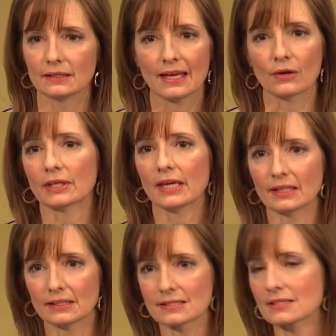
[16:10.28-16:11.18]
Now,
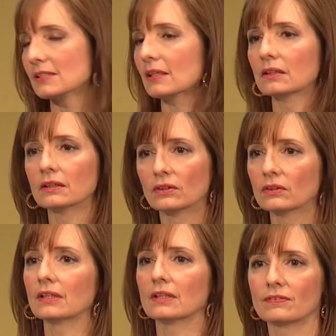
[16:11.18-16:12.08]
Gandhi's is
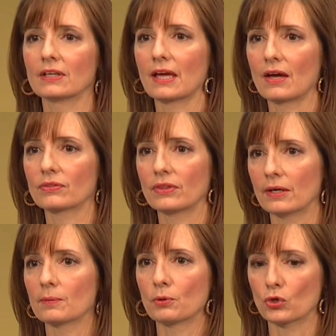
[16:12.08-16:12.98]
clearly living out
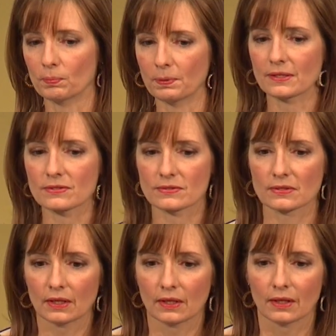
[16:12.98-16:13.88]
their purpose
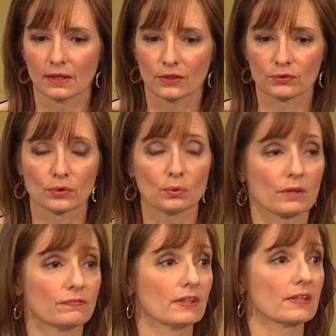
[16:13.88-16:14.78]
through
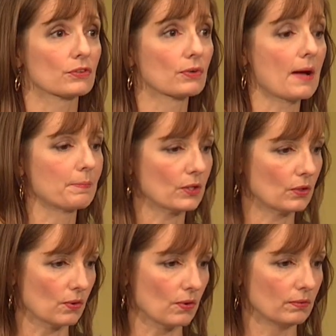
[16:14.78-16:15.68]
a philanthropic
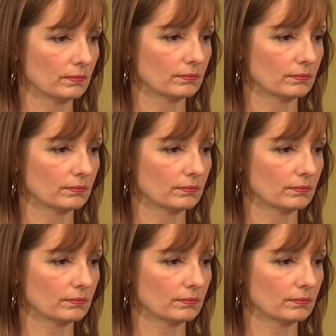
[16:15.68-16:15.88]
goal.